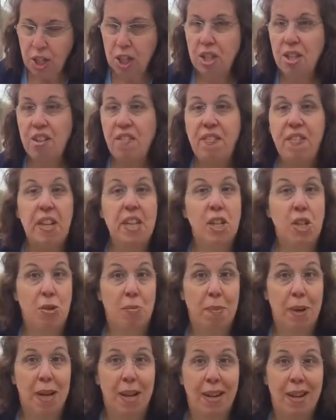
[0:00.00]
just
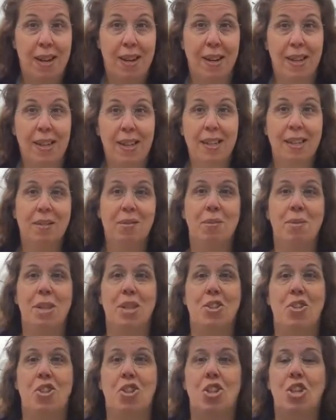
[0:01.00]
finished my hike,
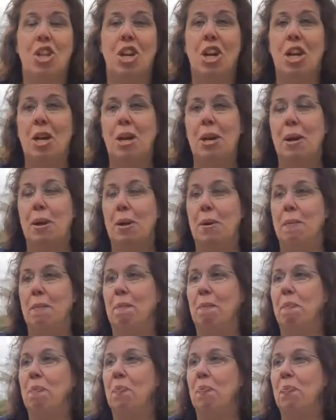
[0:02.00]
which um,